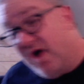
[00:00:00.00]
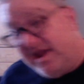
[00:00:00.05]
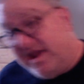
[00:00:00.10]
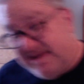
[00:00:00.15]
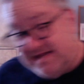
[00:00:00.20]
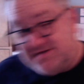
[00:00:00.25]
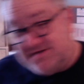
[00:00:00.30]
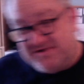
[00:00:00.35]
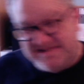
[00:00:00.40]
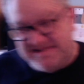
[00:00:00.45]

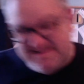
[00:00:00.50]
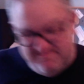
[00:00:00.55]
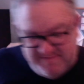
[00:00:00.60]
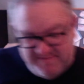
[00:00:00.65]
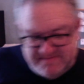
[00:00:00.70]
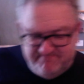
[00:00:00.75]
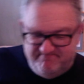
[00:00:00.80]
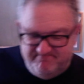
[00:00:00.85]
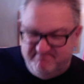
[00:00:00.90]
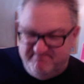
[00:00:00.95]
interested, but
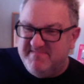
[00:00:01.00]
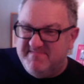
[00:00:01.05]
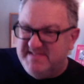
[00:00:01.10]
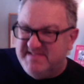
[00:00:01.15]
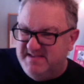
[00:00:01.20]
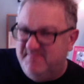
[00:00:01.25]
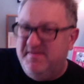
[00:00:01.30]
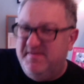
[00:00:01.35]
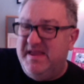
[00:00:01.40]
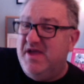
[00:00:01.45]
to
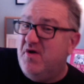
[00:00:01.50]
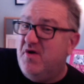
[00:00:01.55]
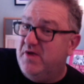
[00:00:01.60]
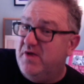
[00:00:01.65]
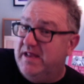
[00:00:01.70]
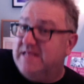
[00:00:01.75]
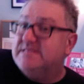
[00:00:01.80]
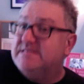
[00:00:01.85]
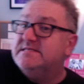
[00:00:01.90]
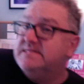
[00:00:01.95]
be
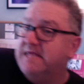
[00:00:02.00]
honest,